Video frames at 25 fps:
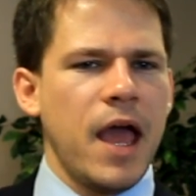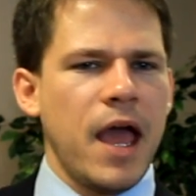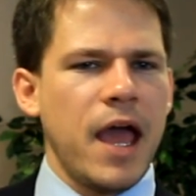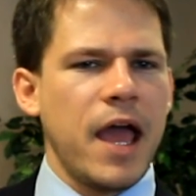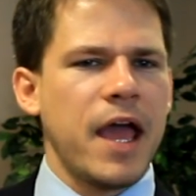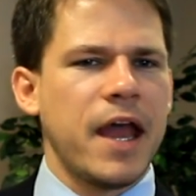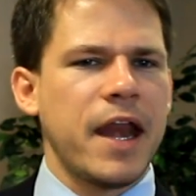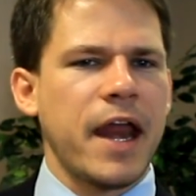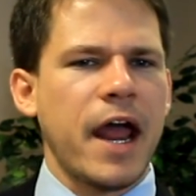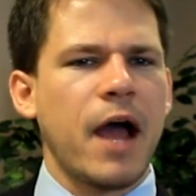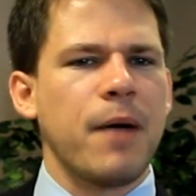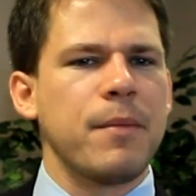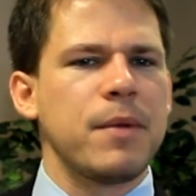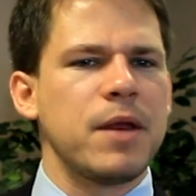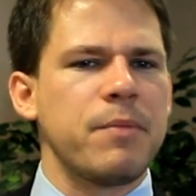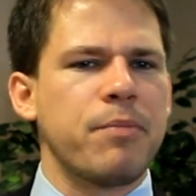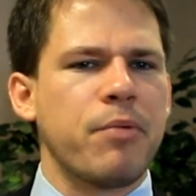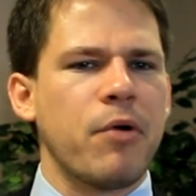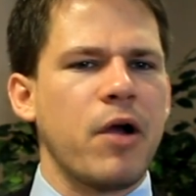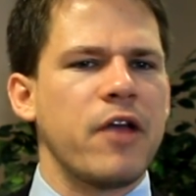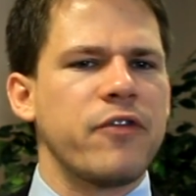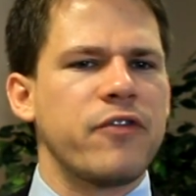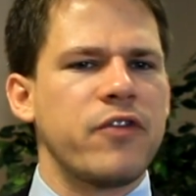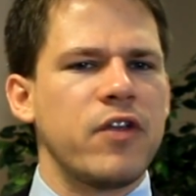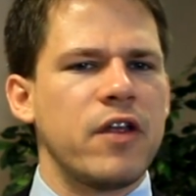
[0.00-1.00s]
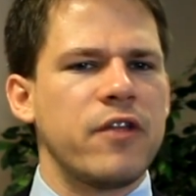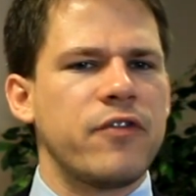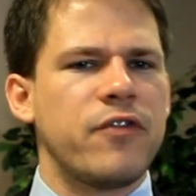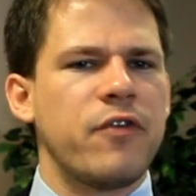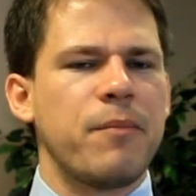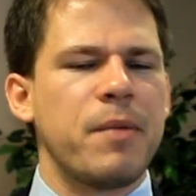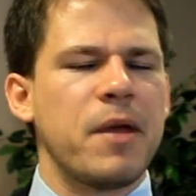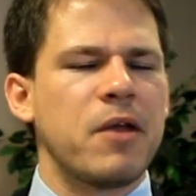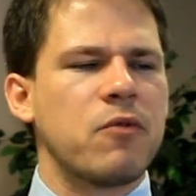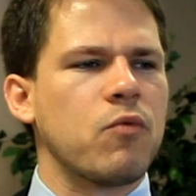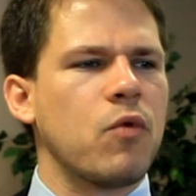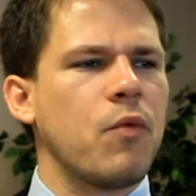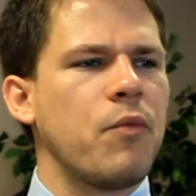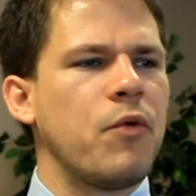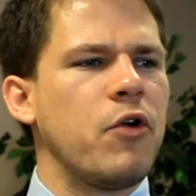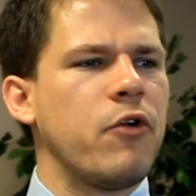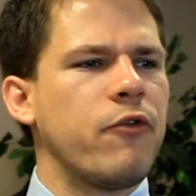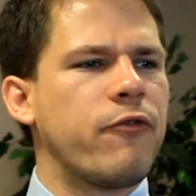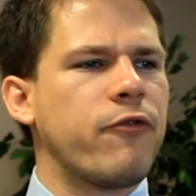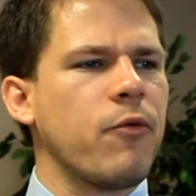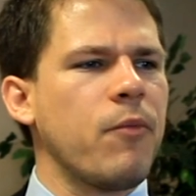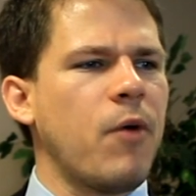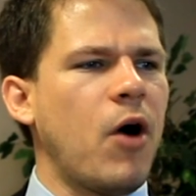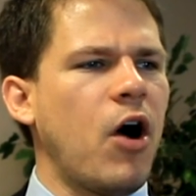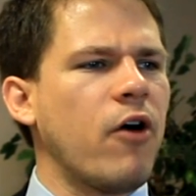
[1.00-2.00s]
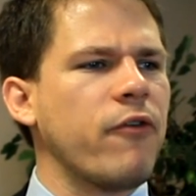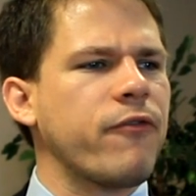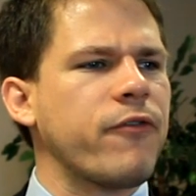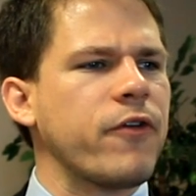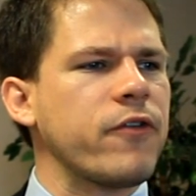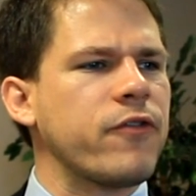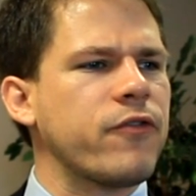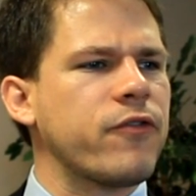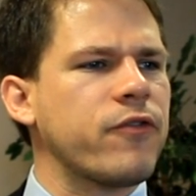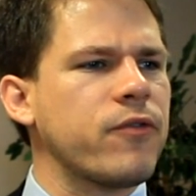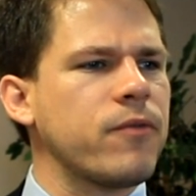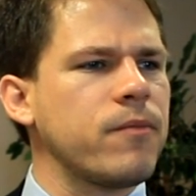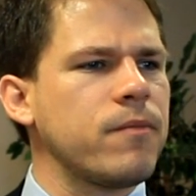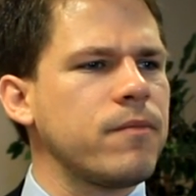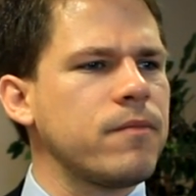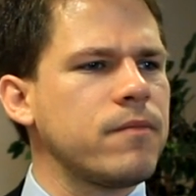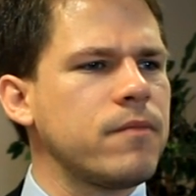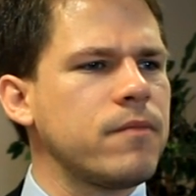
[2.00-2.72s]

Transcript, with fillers: and how many presidents have been removed from office?